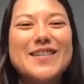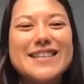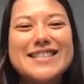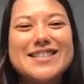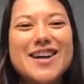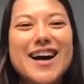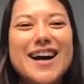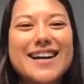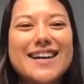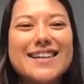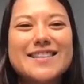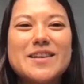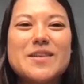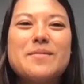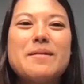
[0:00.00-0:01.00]
let's talk a
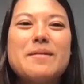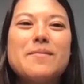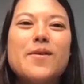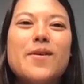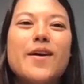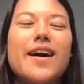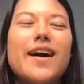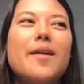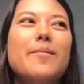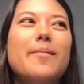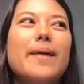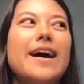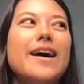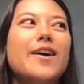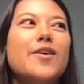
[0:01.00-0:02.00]
little bit more
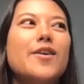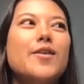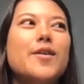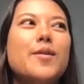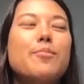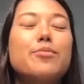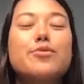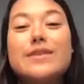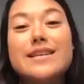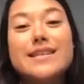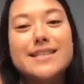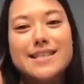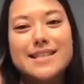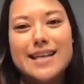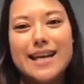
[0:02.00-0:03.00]
about
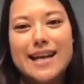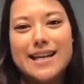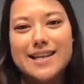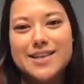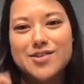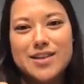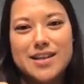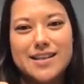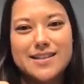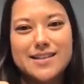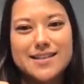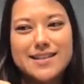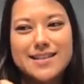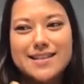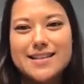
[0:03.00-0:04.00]
pre-existing
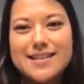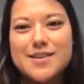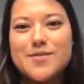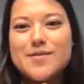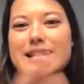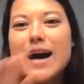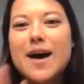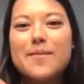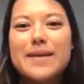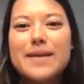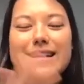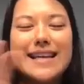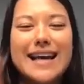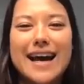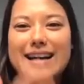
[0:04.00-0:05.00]
conditions. So tell
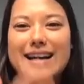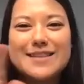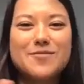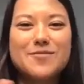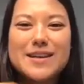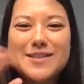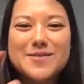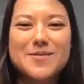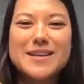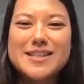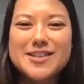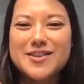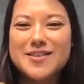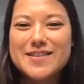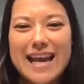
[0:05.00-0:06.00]
me,
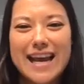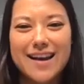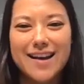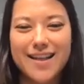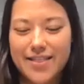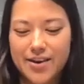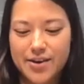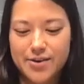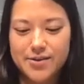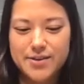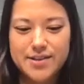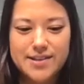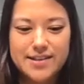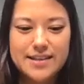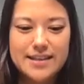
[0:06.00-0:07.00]
what's your take on those?